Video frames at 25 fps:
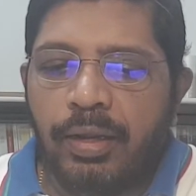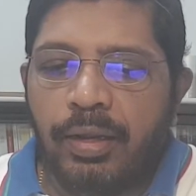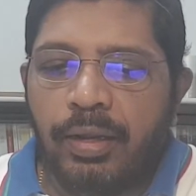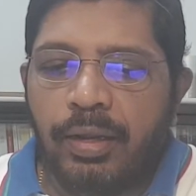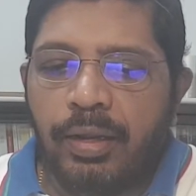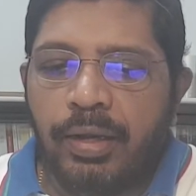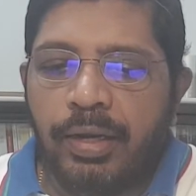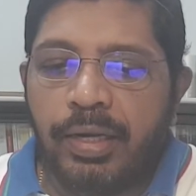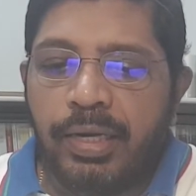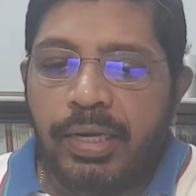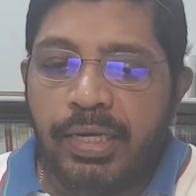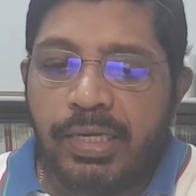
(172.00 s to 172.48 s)

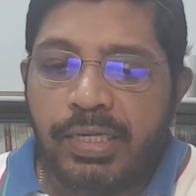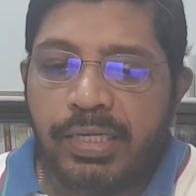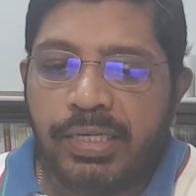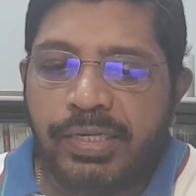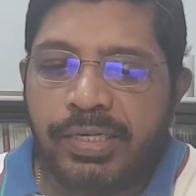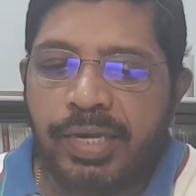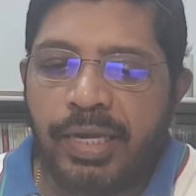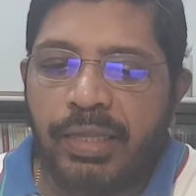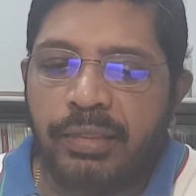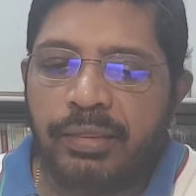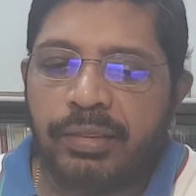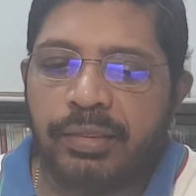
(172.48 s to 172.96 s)
Ricoeur's
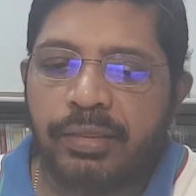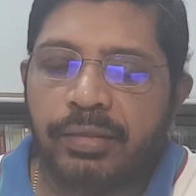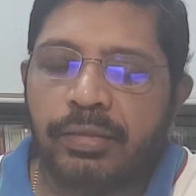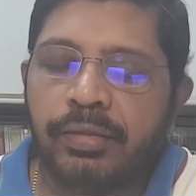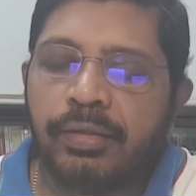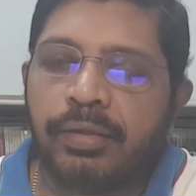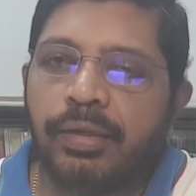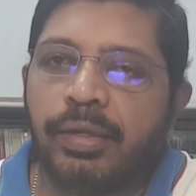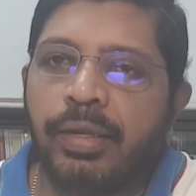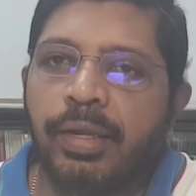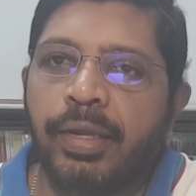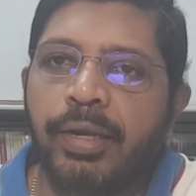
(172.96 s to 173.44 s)
death
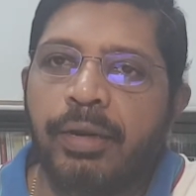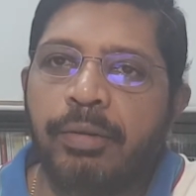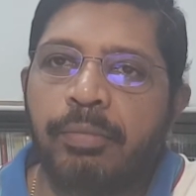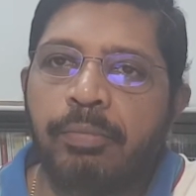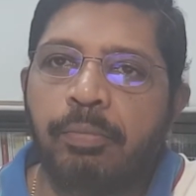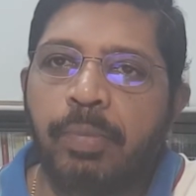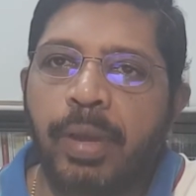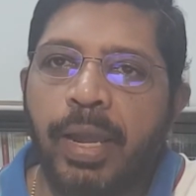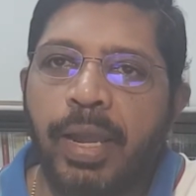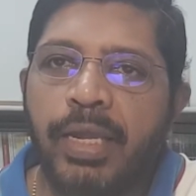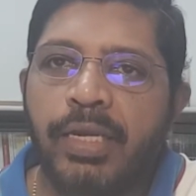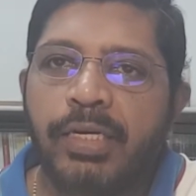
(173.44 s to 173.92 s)
in
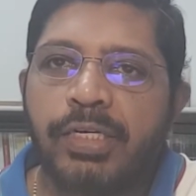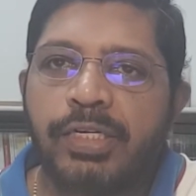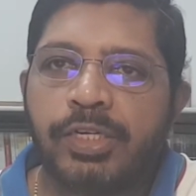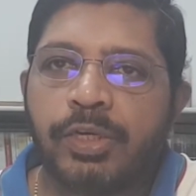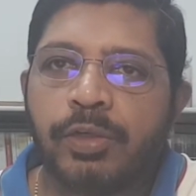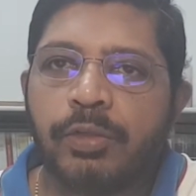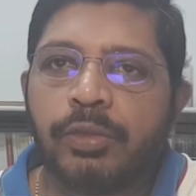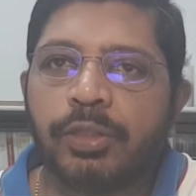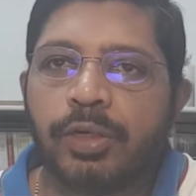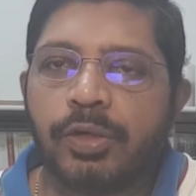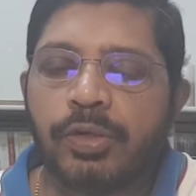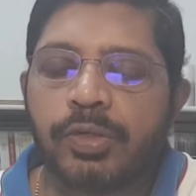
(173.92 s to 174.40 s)
May
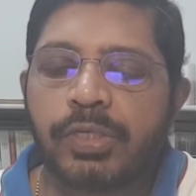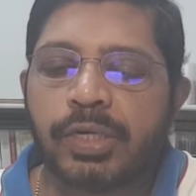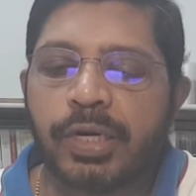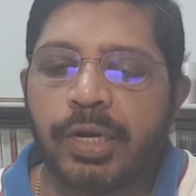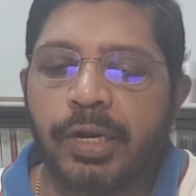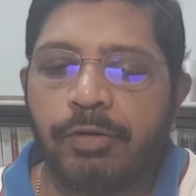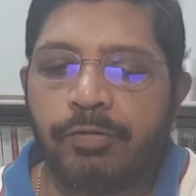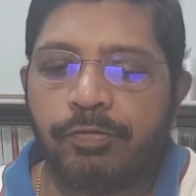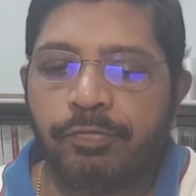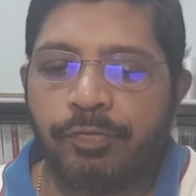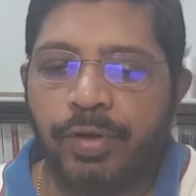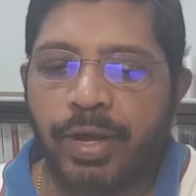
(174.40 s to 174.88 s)

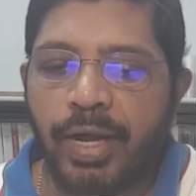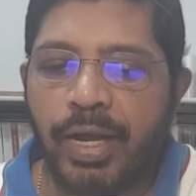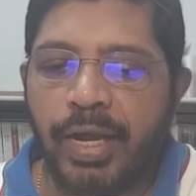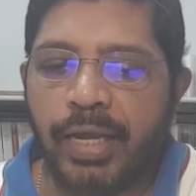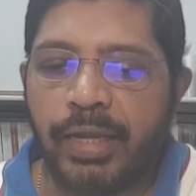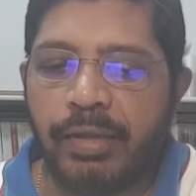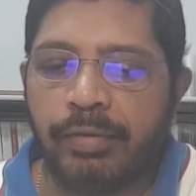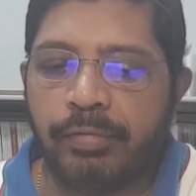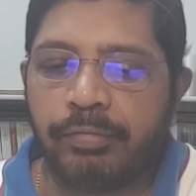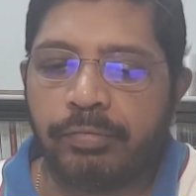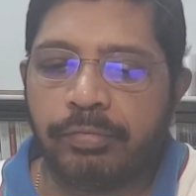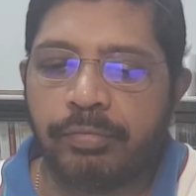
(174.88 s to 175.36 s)

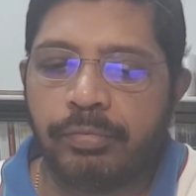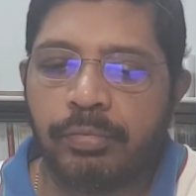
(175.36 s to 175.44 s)
2005